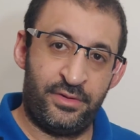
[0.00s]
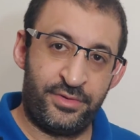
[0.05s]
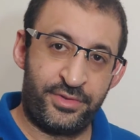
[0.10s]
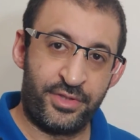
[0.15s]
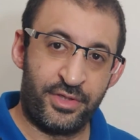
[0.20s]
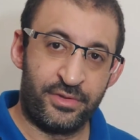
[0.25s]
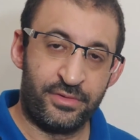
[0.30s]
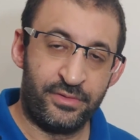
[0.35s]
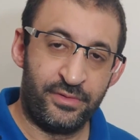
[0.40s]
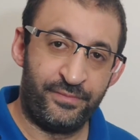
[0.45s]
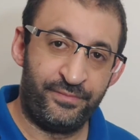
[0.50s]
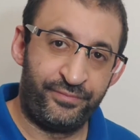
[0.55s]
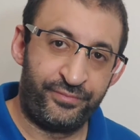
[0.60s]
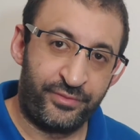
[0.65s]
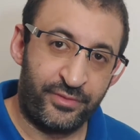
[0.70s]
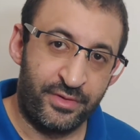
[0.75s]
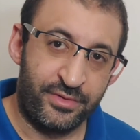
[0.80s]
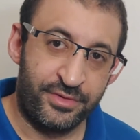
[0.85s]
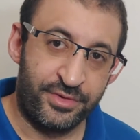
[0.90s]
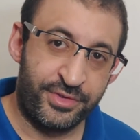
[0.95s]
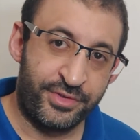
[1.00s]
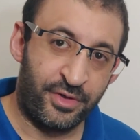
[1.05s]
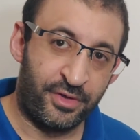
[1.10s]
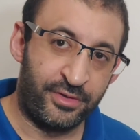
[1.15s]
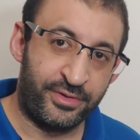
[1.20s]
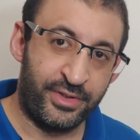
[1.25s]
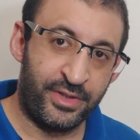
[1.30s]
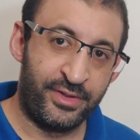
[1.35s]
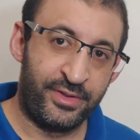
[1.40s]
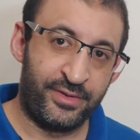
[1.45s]
So the
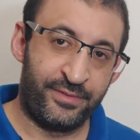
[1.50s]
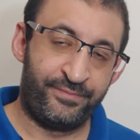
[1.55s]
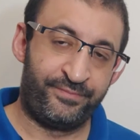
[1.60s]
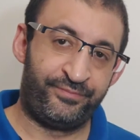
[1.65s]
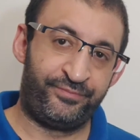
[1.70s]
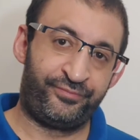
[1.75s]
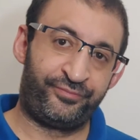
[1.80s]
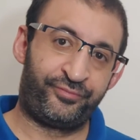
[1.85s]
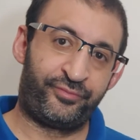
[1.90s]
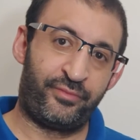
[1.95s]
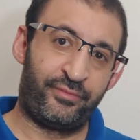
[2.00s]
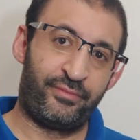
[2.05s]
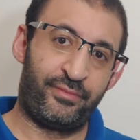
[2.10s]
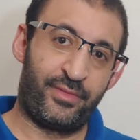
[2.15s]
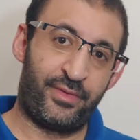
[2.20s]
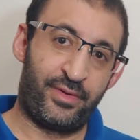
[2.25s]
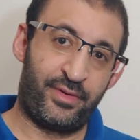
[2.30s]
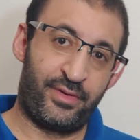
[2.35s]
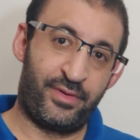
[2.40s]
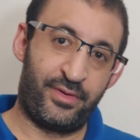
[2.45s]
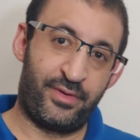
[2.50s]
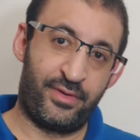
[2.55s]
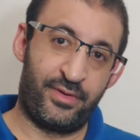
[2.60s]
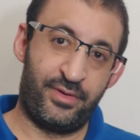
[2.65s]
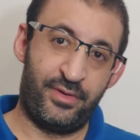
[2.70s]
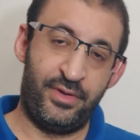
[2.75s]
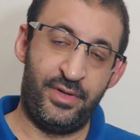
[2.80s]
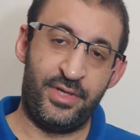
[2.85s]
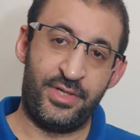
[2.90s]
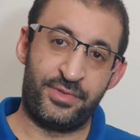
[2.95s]
sorted
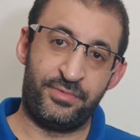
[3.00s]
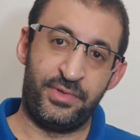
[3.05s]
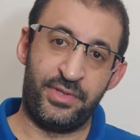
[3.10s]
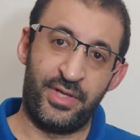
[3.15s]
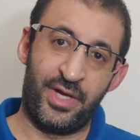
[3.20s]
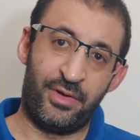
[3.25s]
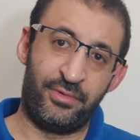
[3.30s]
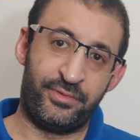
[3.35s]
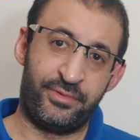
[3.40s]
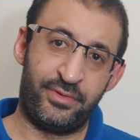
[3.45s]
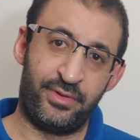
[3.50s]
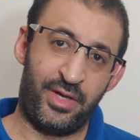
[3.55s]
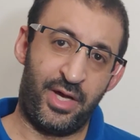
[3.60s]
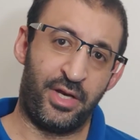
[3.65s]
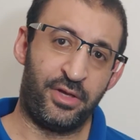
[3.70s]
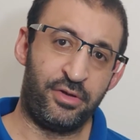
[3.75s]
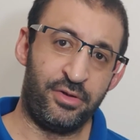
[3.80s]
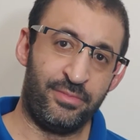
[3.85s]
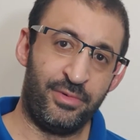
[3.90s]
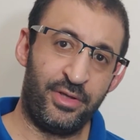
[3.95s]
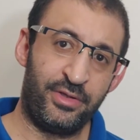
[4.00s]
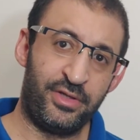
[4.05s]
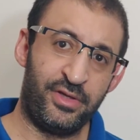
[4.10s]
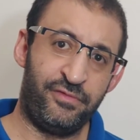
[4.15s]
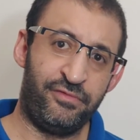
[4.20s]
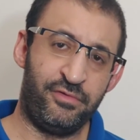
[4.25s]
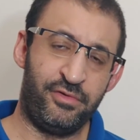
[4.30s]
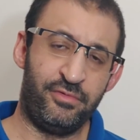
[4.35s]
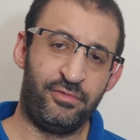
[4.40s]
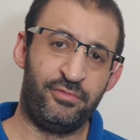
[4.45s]
is without argument
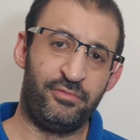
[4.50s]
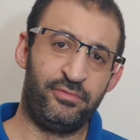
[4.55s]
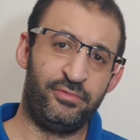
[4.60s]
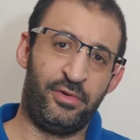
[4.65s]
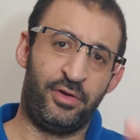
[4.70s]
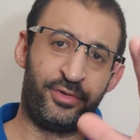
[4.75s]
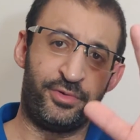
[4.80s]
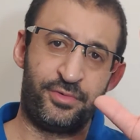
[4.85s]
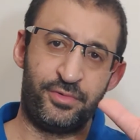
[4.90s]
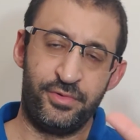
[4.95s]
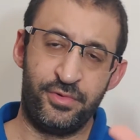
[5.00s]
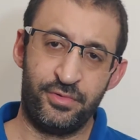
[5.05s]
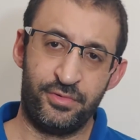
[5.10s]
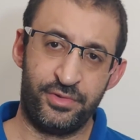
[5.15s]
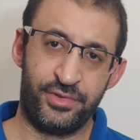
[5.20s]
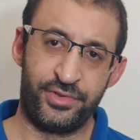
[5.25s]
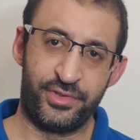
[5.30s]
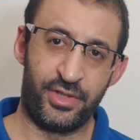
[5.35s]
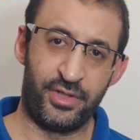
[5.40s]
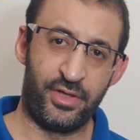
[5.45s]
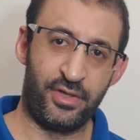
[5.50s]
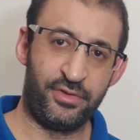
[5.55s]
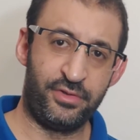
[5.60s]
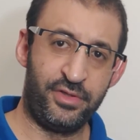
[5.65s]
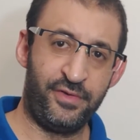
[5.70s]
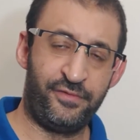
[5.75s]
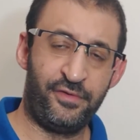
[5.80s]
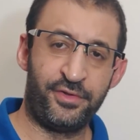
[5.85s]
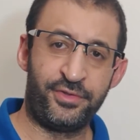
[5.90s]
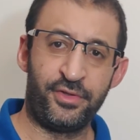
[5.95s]
if you want to use
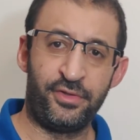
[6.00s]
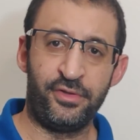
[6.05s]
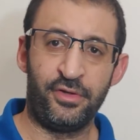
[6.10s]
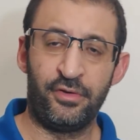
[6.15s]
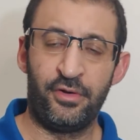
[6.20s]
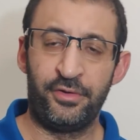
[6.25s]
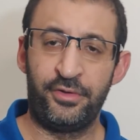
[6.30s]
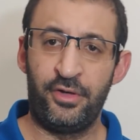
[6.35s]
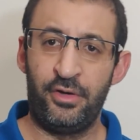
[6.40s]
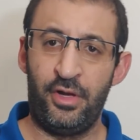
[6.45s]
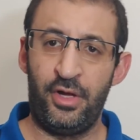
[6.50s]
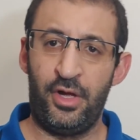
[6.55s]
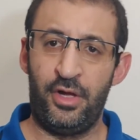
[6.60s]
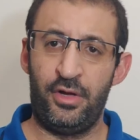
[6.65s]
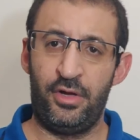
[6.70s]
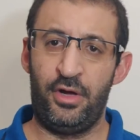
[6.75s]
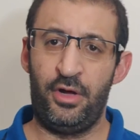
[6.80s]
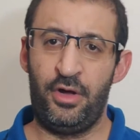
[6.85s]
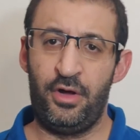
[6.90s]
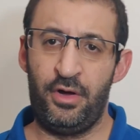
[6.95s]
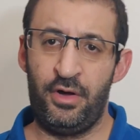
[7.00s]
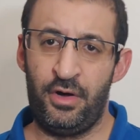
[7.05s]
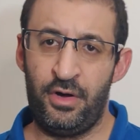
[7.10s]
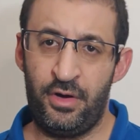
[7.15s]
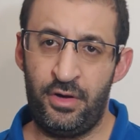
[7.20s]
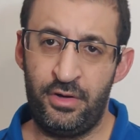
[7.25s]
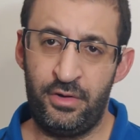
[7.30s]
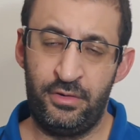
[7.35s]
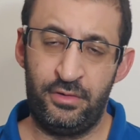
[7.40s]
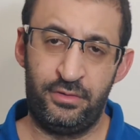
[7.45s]
default sorting order,
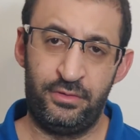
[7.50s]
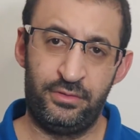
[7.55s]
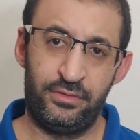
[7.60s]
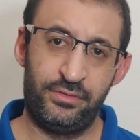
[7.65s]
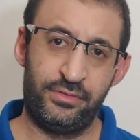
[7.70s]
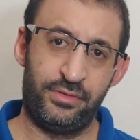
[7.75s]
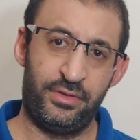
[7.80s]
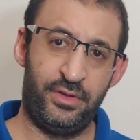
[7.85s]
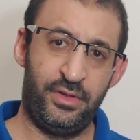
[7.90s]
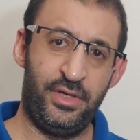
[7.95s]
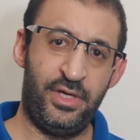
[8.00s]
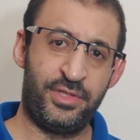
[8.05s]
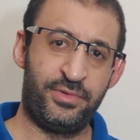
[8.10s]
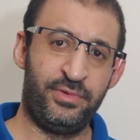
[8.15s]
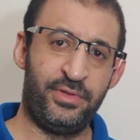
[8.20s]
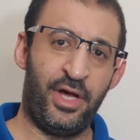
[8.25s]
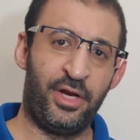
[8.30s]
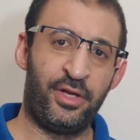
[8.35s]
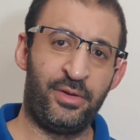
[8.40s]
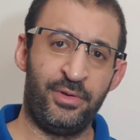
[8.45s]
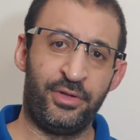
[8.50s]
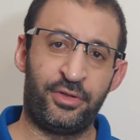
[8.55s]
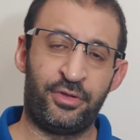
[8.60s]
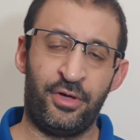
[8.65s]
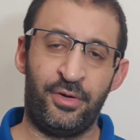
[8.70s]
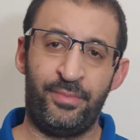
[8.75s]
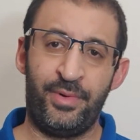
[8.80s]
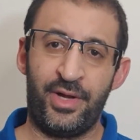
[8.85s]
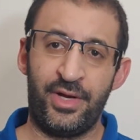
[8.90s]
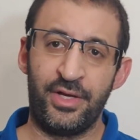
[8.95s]
or is with argument
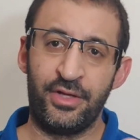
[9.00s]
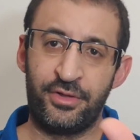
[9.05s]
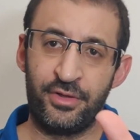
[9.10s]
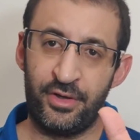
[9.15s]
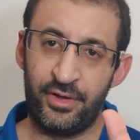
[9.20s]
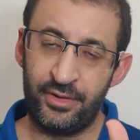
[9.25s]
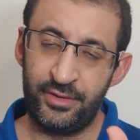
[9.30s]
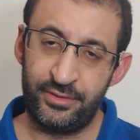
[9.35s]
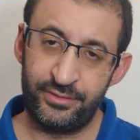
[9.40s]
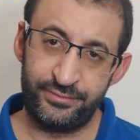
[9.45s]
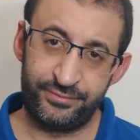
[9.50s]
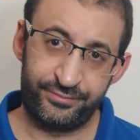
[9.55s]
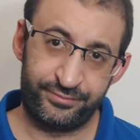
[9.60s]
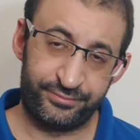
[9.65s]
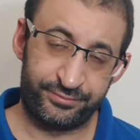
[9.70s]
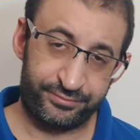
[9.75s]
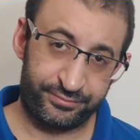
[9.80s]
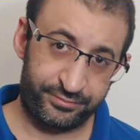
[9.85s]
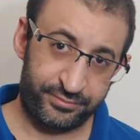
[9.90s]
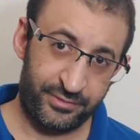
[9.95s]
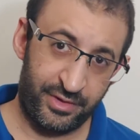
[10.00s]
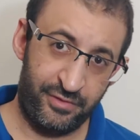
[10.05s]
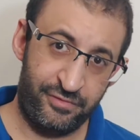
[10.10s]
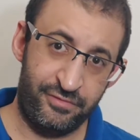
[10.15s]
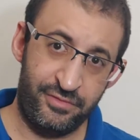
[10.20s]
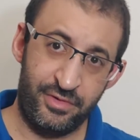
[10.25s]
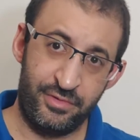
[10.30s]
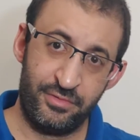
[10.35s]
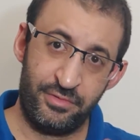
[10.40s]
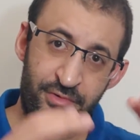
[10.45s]
comparator if
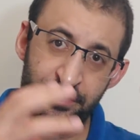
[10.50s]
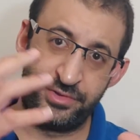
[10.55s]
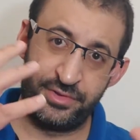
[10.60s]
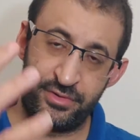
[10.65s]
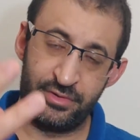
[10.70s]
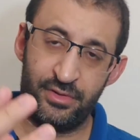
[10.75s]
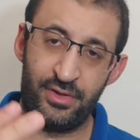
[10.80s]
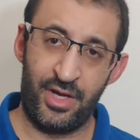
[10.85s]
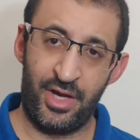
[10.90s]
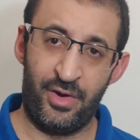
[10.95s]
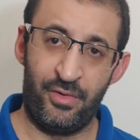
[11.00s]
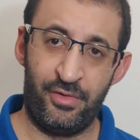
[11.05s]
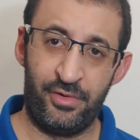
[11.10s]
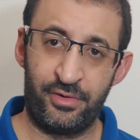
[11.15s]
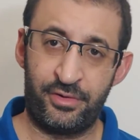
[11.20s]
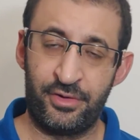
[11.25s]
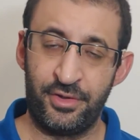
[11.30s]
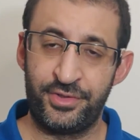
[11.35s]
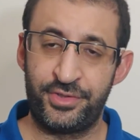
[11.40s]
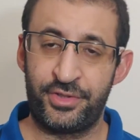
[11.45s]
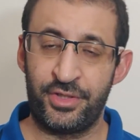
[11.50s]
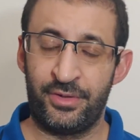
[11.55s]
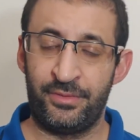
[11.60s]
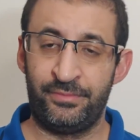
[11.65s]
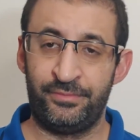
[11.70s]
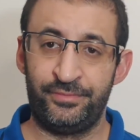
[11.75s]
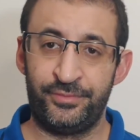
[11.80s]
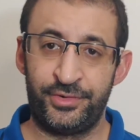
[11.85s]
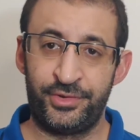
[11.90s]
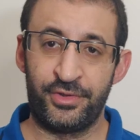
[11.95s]
we use our
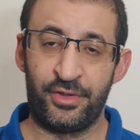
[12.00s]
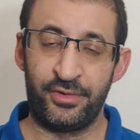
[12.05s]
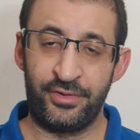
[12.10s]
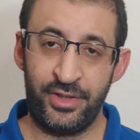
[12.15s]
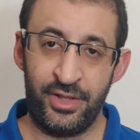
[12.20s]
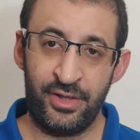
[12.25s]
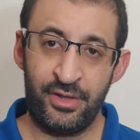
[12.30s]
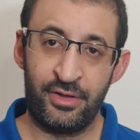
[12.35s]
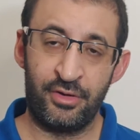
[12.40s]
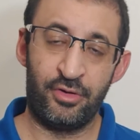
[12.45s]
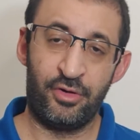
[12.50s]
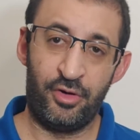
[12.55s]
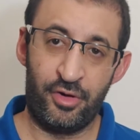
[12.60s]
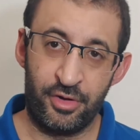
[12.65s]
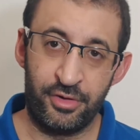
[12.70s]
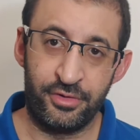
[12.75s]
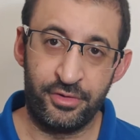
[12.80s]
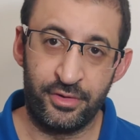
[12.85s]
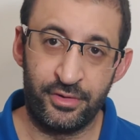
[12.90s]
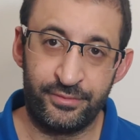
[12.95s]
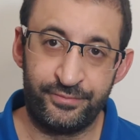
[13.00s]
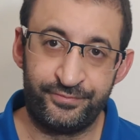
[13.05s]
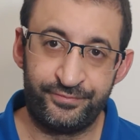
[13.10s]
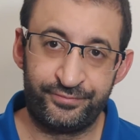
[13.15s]
custom sorting order.